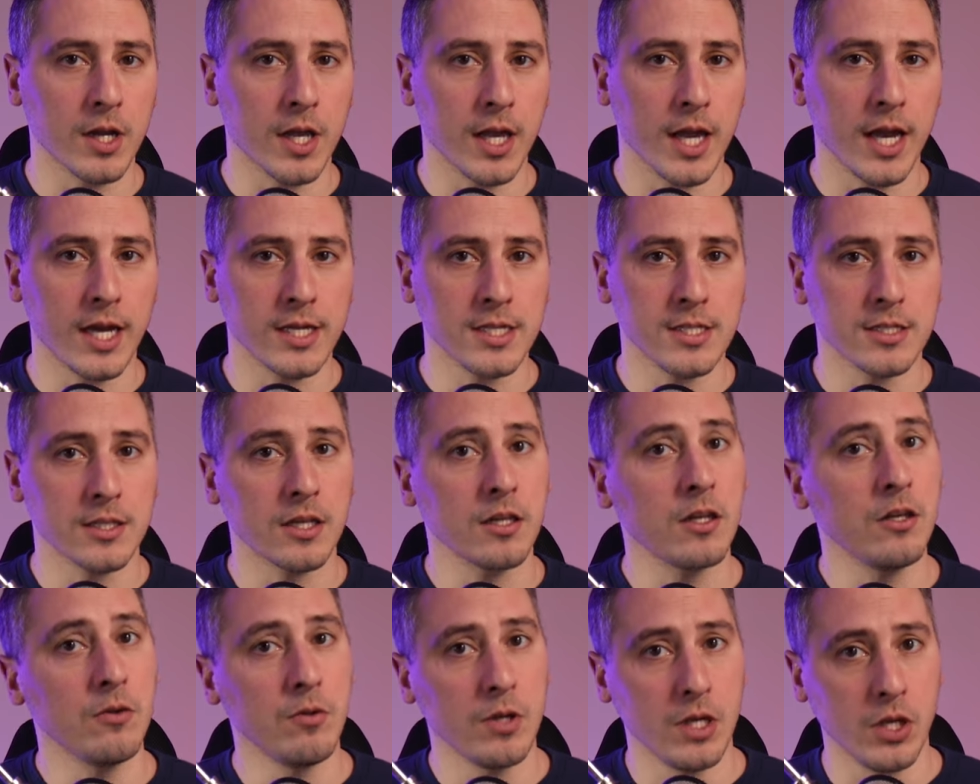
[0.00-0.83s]
gas
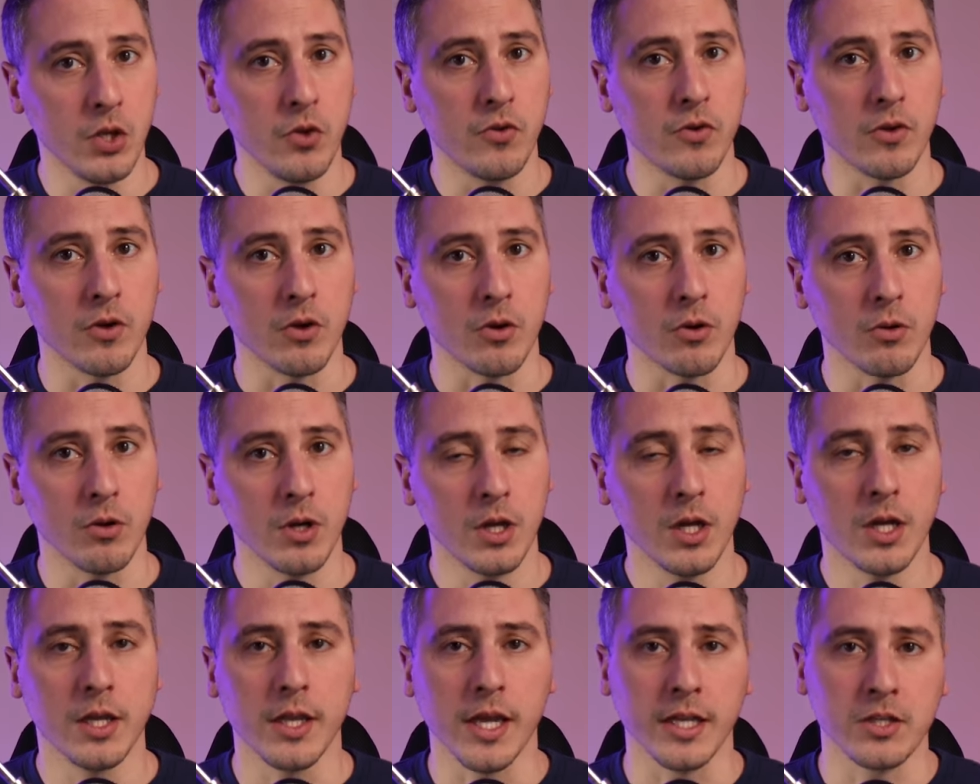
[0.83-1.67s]
than you need to.
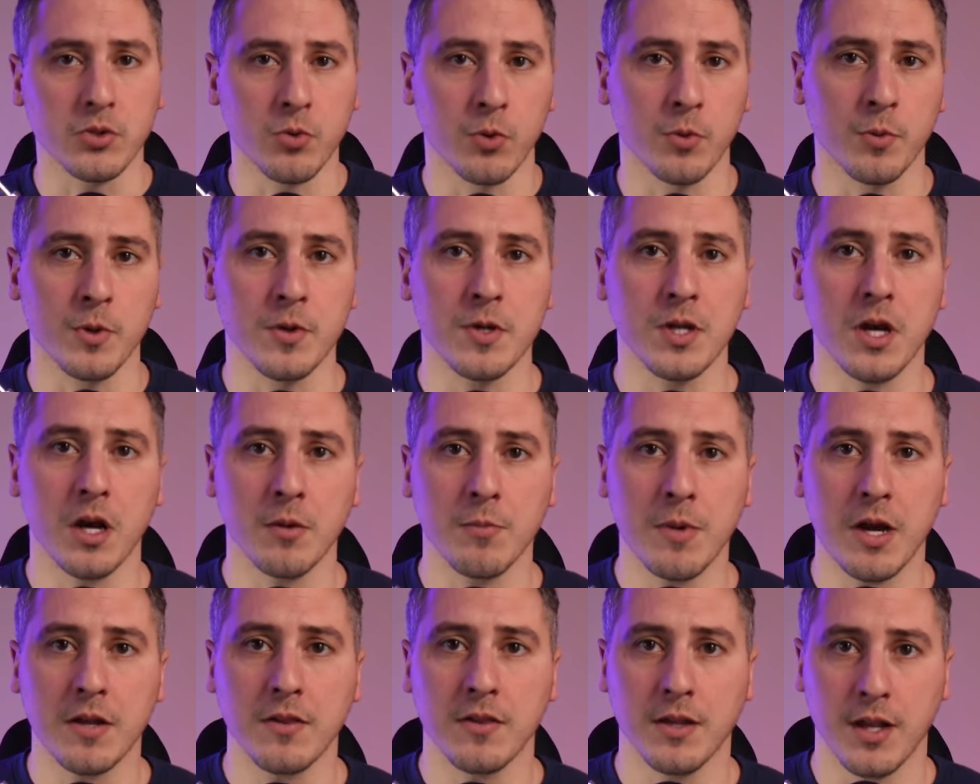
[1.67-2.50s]
That's what we're talking
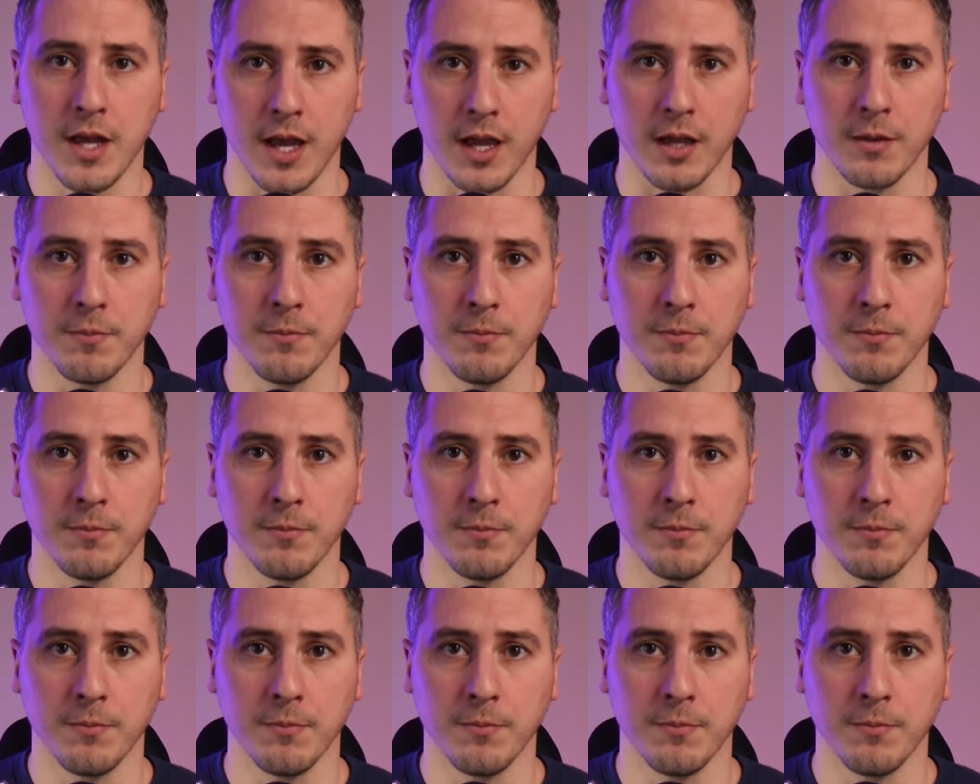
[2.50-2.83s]
about today.